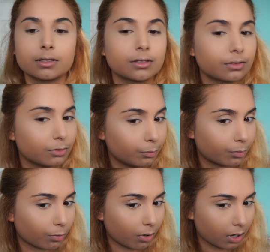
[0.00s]
to
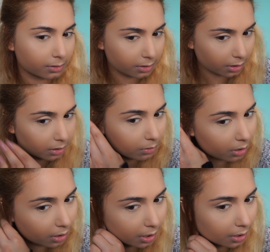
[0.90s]
bronzer or
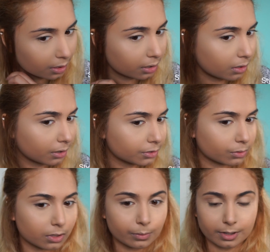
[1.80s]

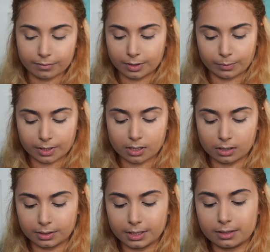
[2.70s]
contour, whatever you want to
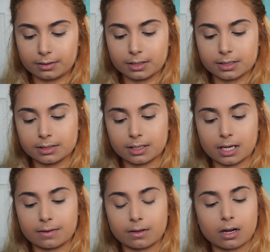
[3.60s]
call it. And this is
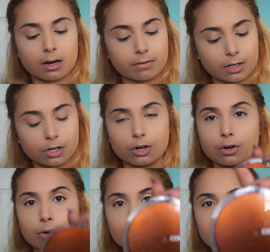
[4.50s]
again the Covergirl.